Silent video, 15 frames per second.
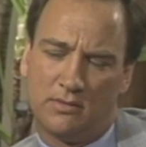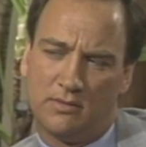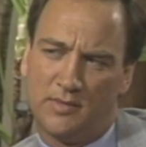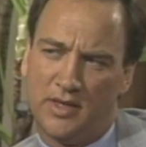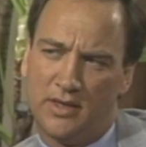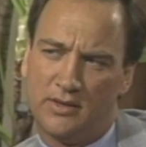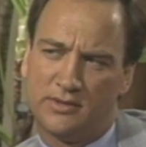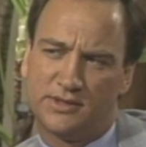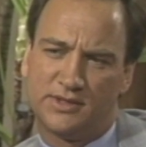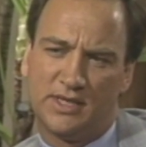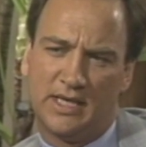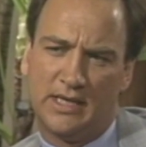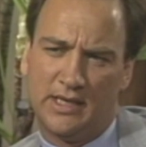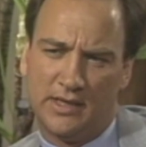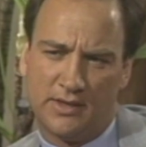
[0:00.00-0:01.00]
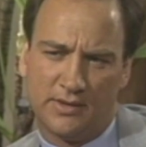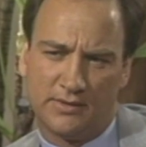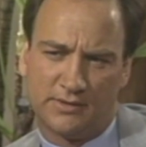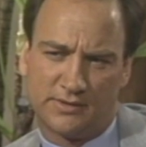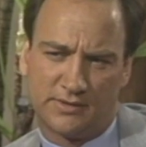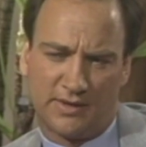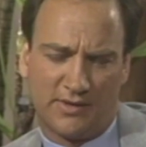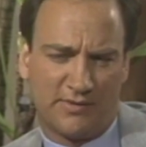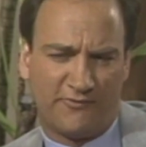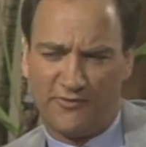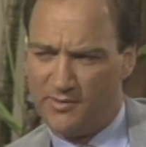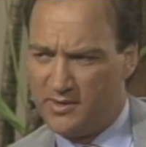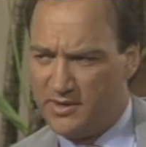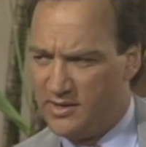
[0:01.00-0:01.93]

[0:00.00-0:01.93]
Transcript: My understanding is, uh, from a